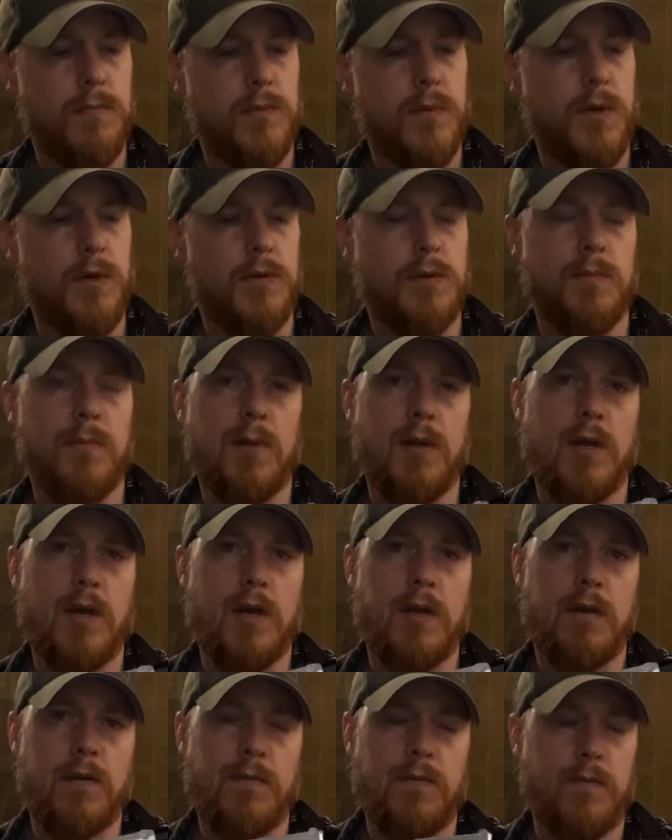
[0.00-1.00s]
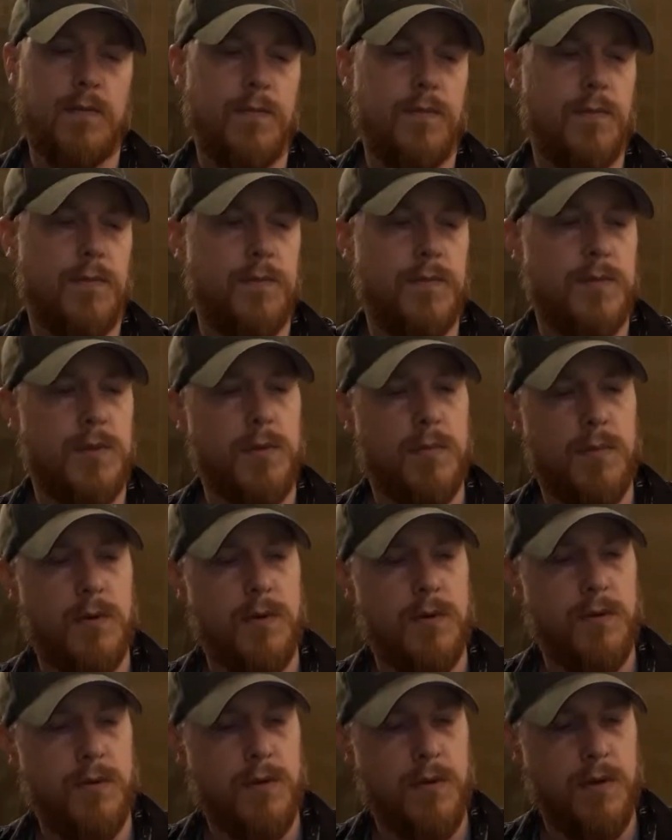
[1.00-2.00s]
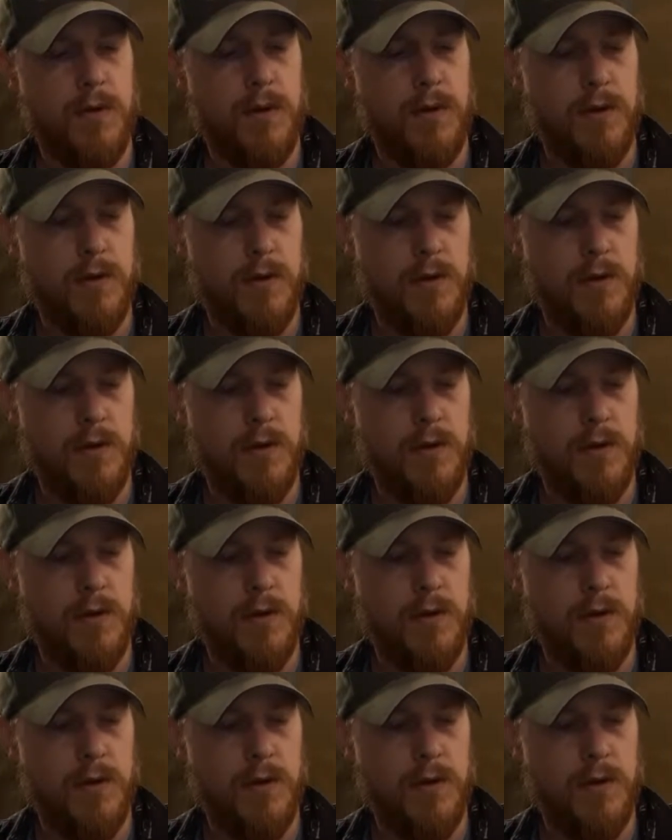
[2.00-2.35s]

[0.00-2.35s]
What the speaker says: cosplay of something or other,